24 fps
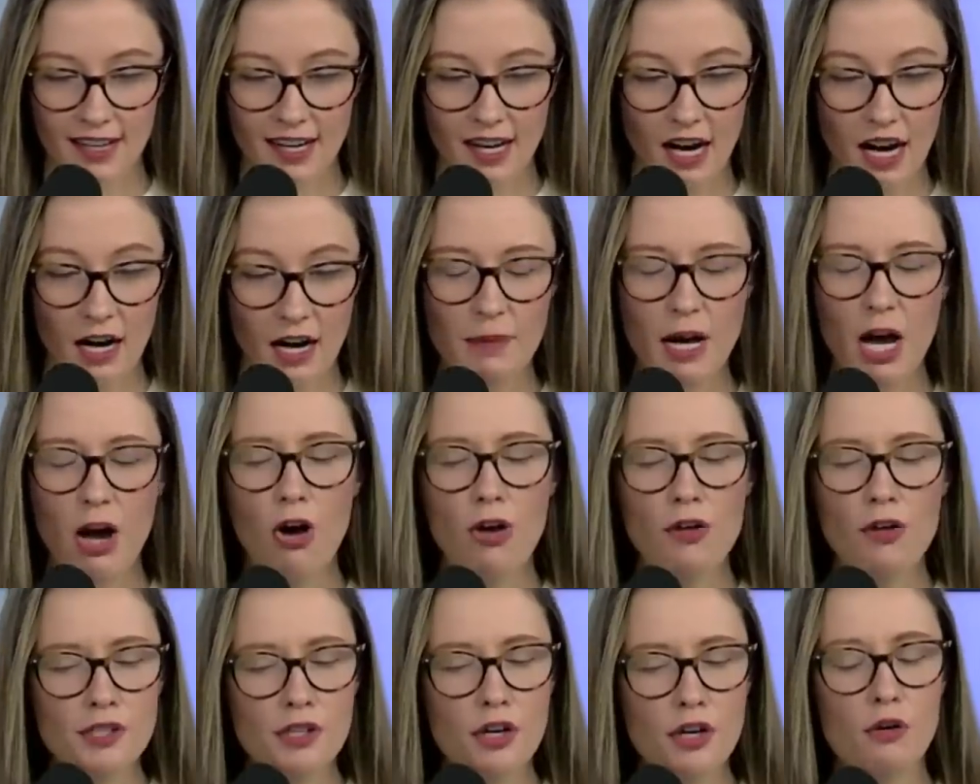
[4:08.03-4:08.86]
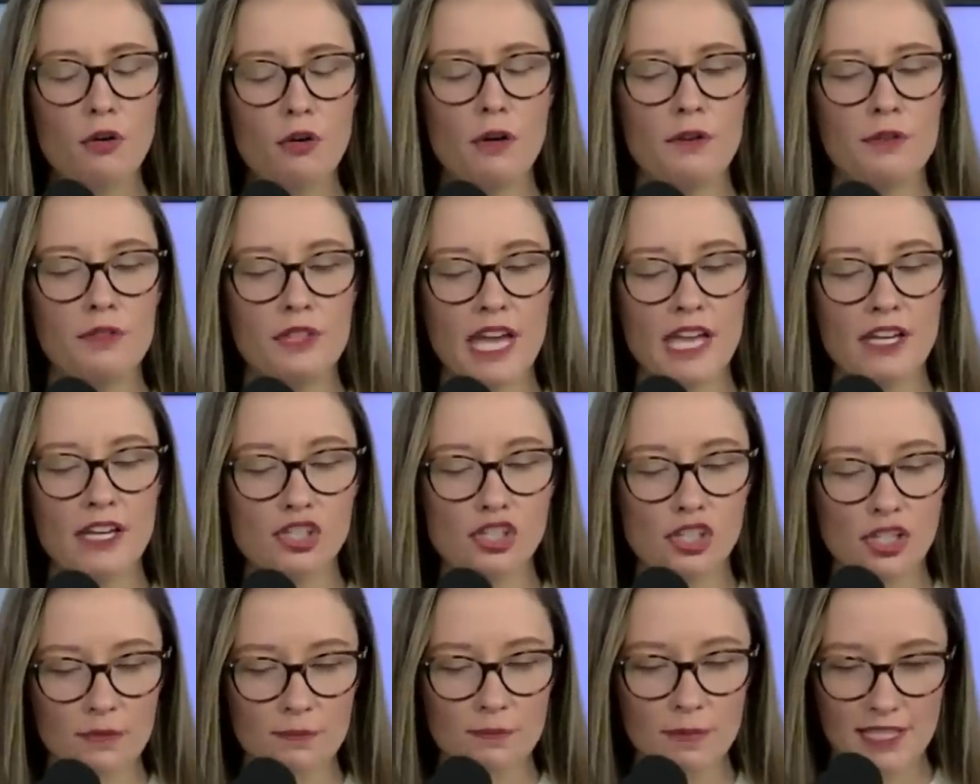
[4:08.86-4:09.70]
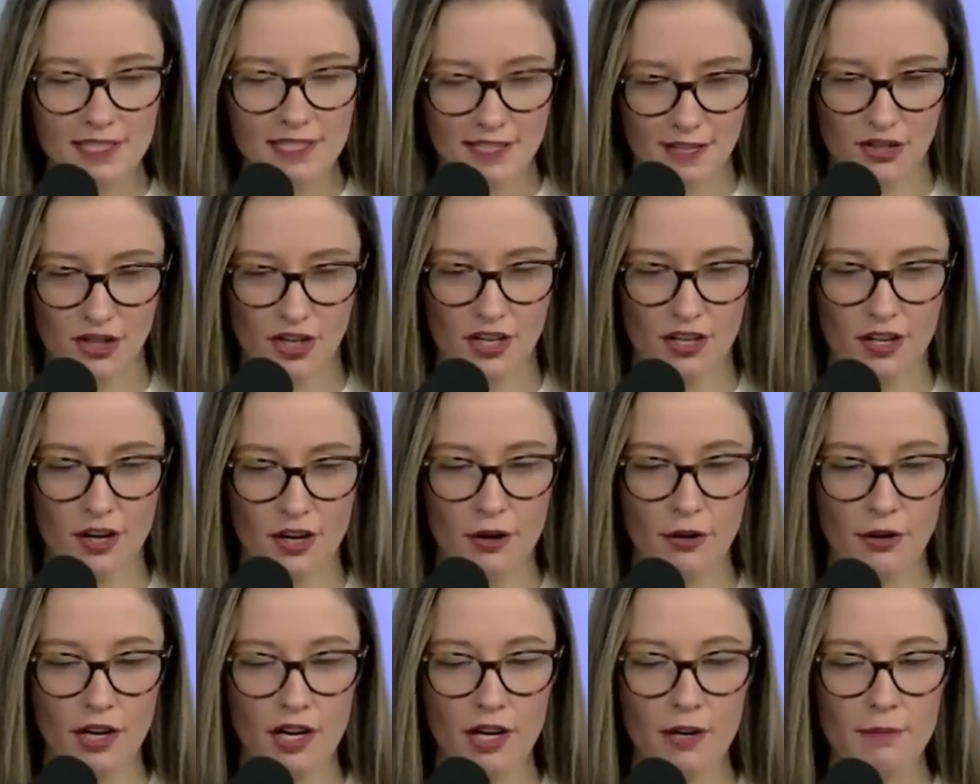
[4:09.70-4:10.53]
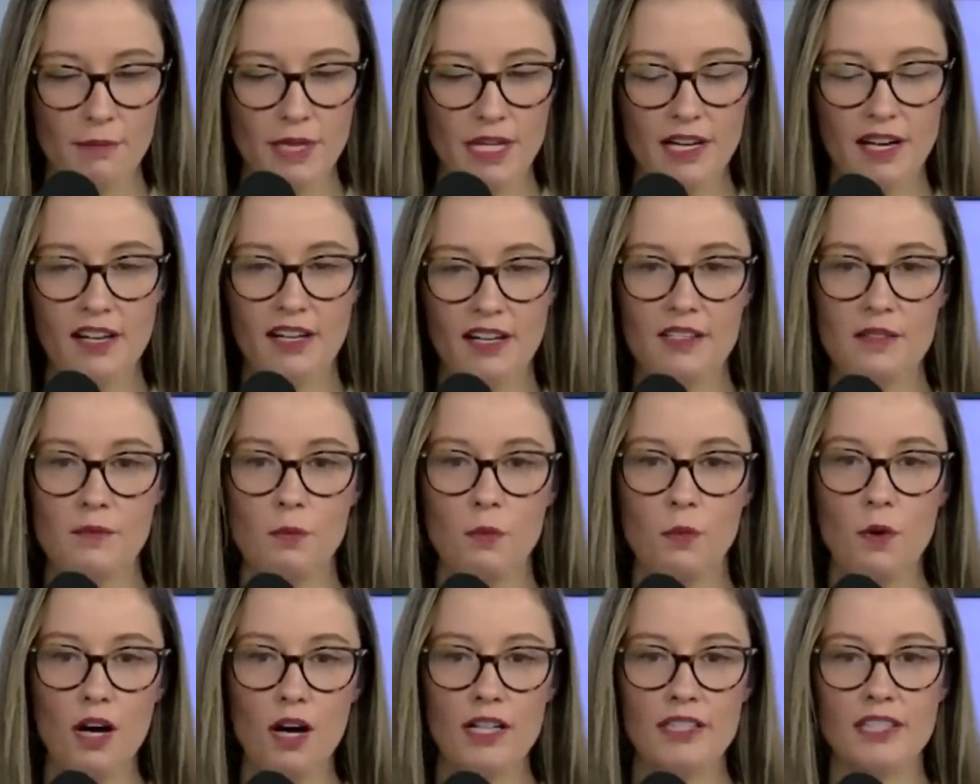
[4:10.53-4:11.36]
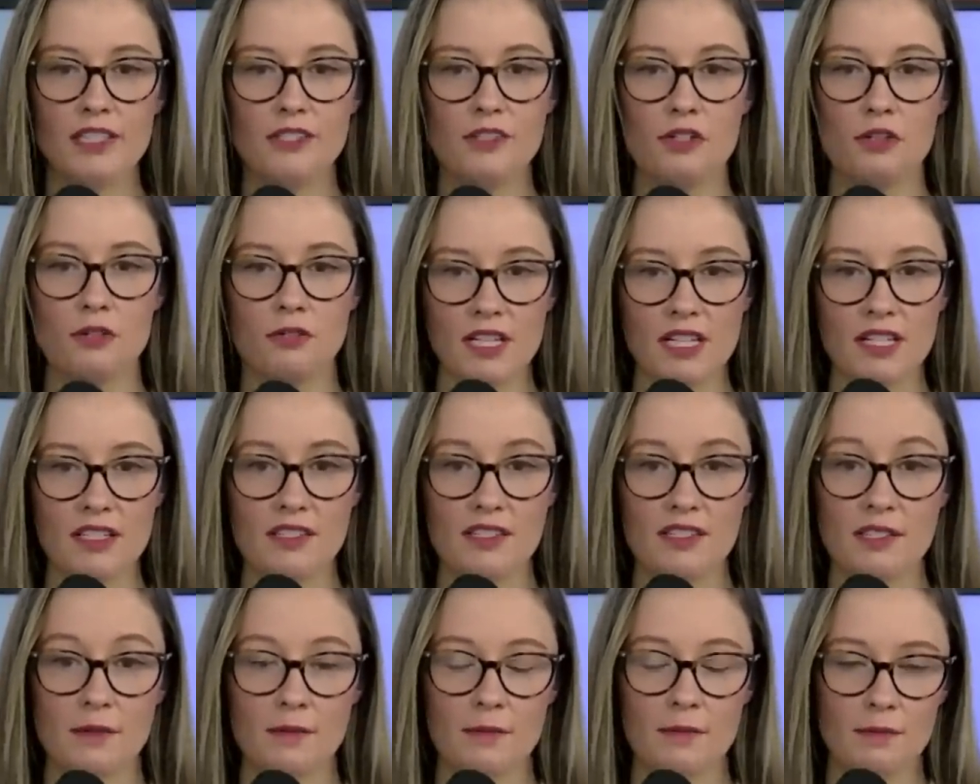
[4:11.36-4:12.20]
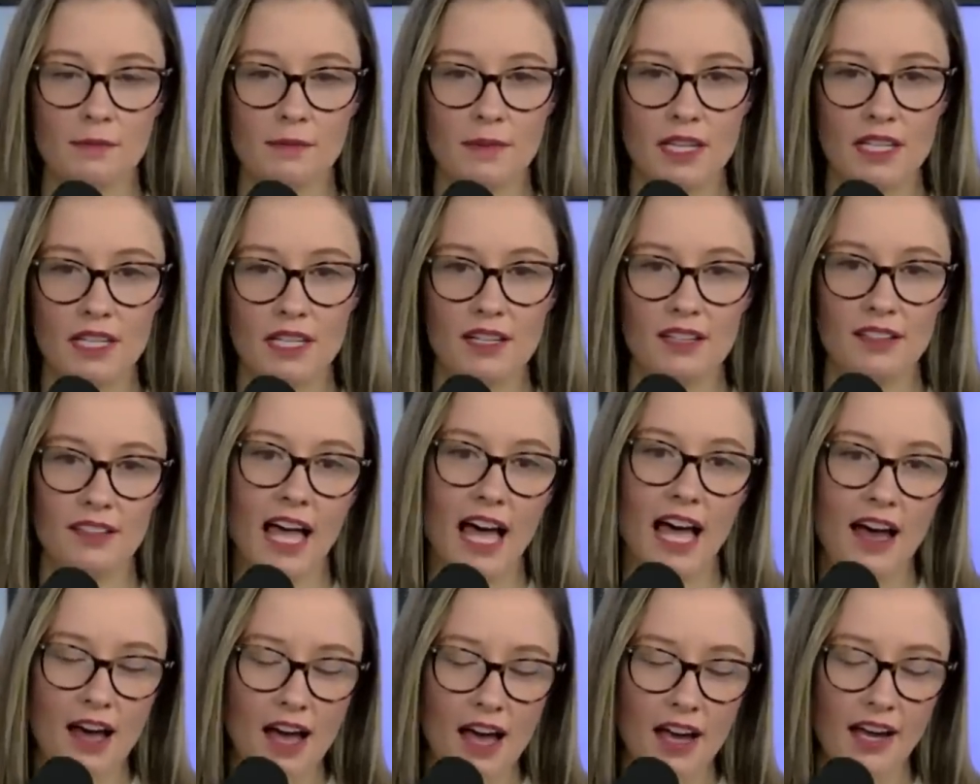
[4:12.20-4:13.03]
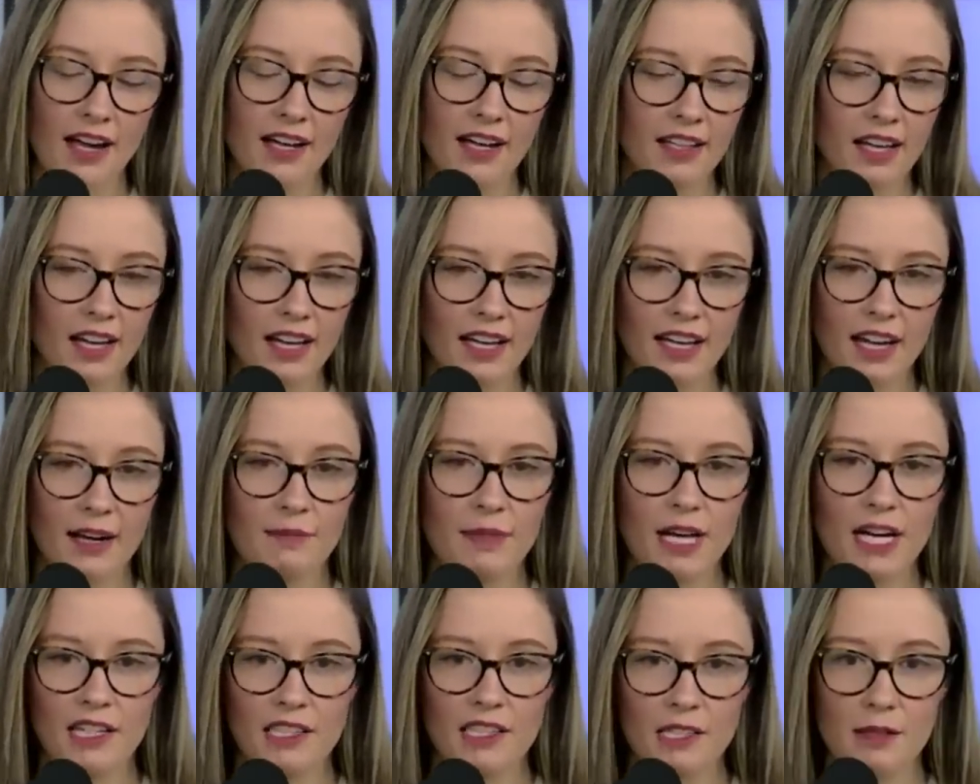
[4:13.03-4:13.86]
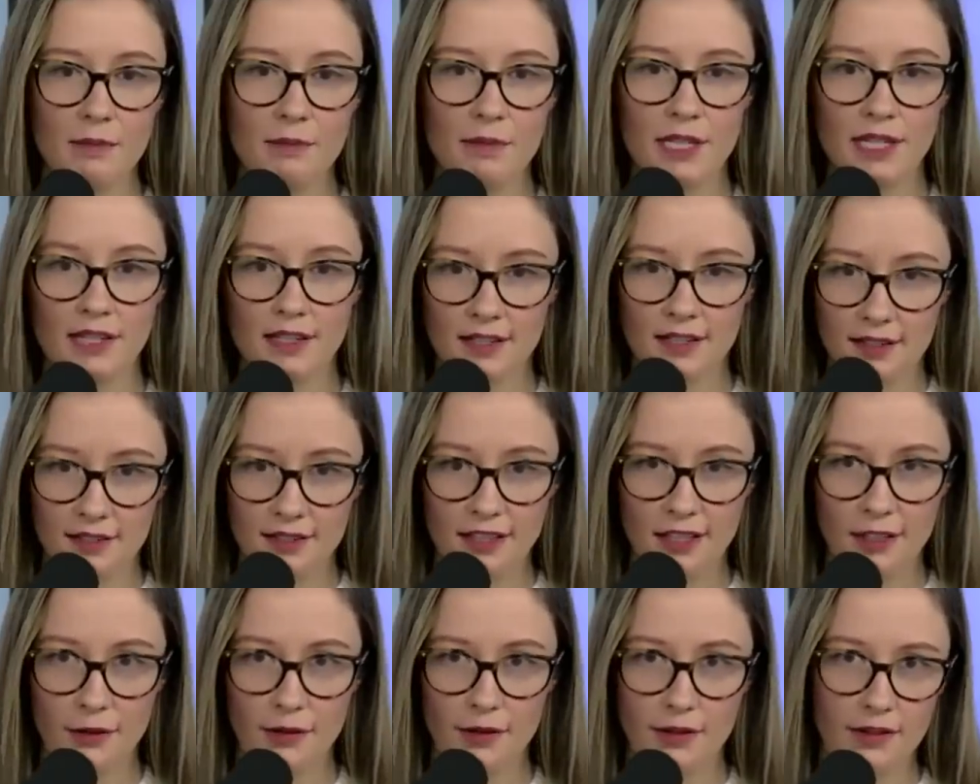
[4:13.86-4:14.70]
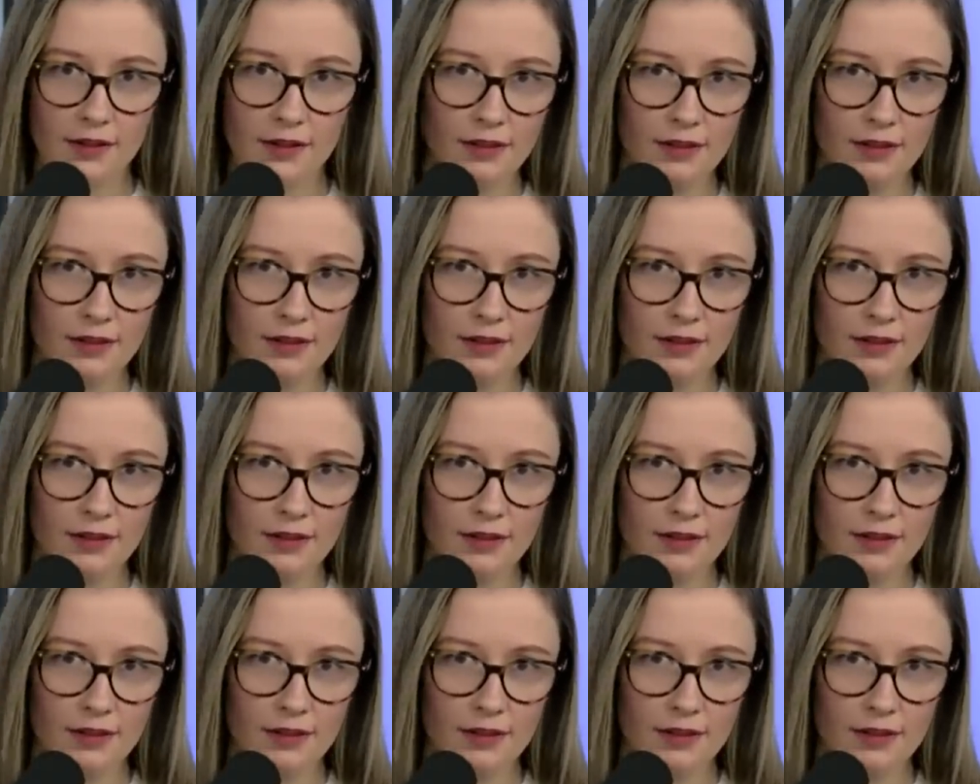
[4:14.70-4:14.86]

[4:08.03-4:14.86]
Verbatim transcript: Um, also, they should be teaching yoga because one, it treats it lot I, like I'm not going to be, you know,